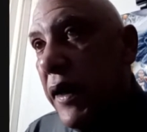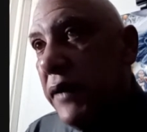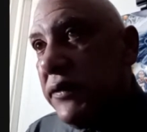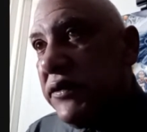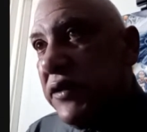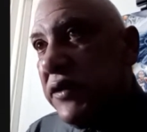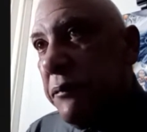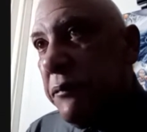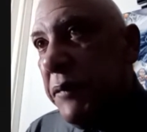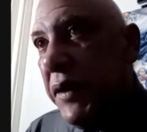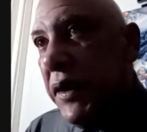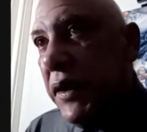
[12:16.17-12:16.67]

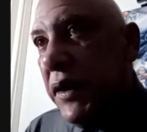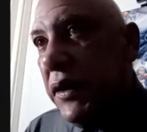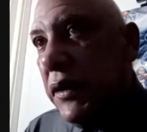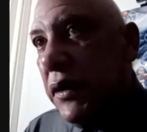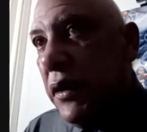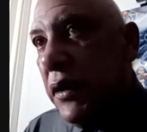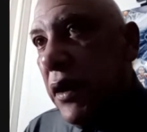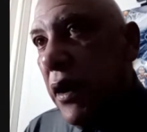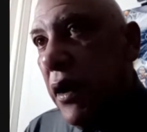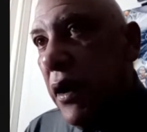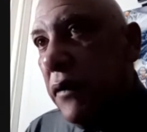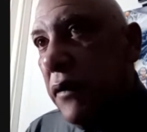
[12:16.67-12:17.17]
to
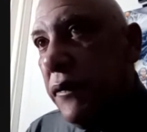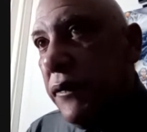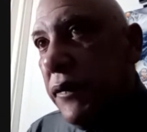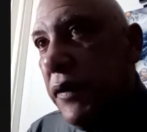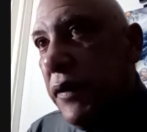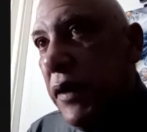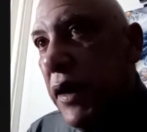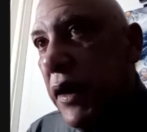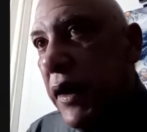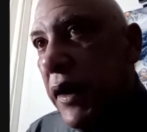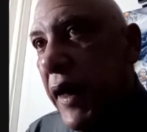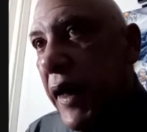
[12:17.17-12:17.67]
me,
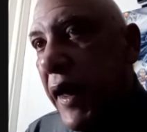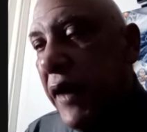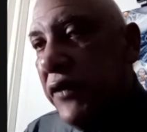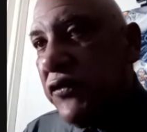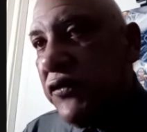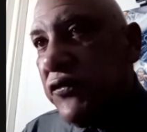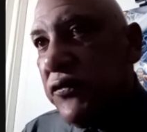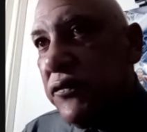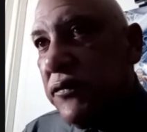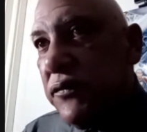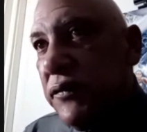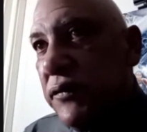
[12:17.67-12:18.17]

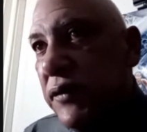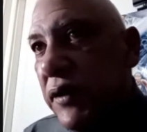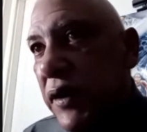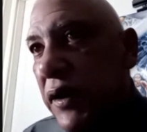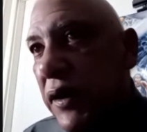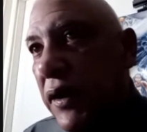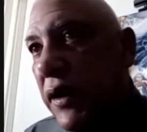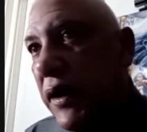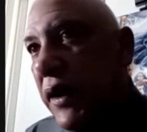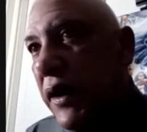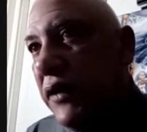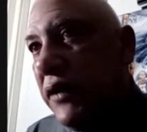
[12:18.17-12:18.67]
as
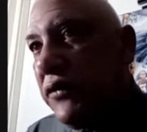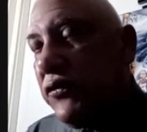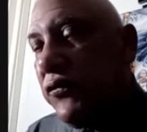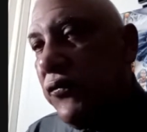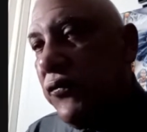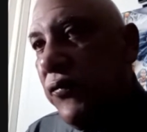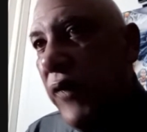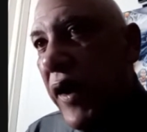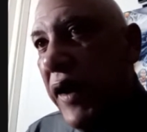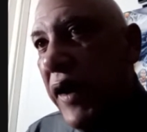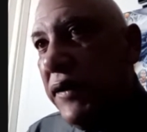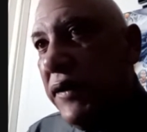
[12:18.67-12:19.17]
his
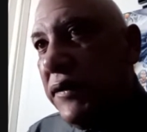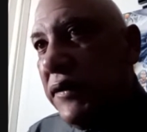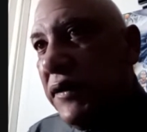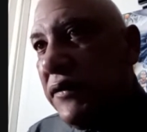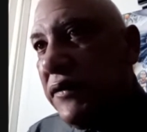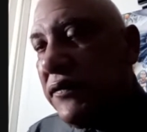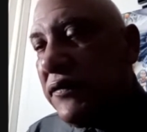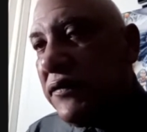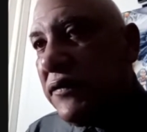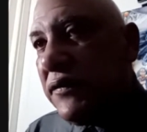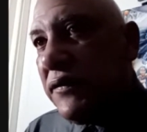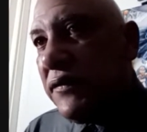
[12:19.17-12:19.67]

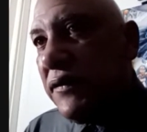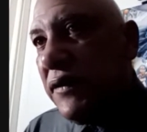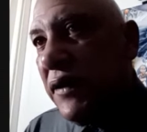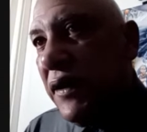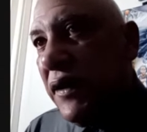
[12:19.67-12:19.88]
greatness